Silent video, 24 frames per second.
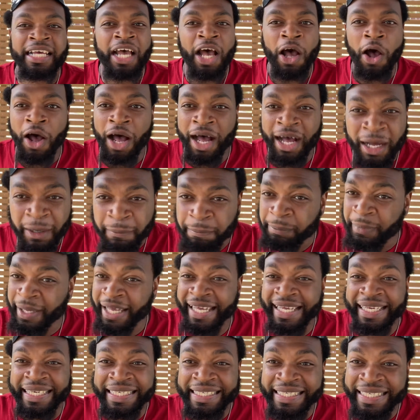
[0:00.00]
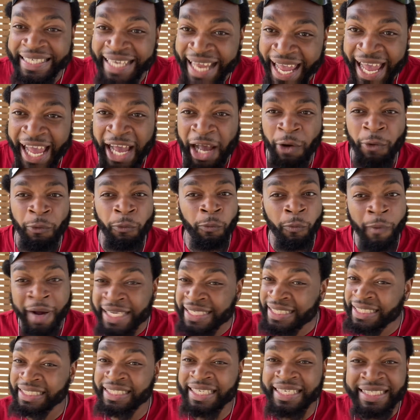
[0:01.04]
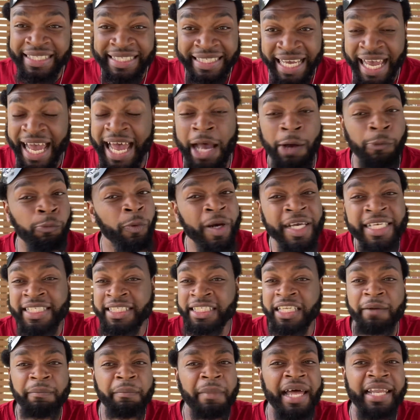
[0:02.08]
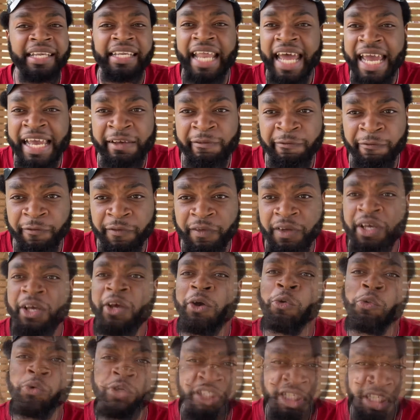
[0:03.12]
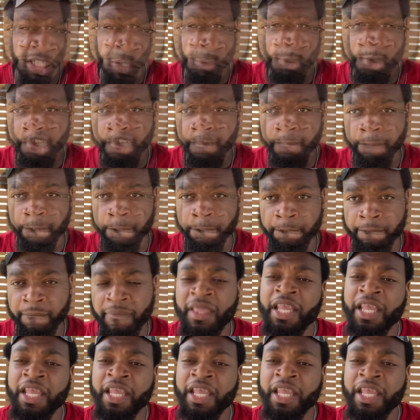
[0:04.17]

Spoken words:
up and down, wasting time, wasting my life on social media.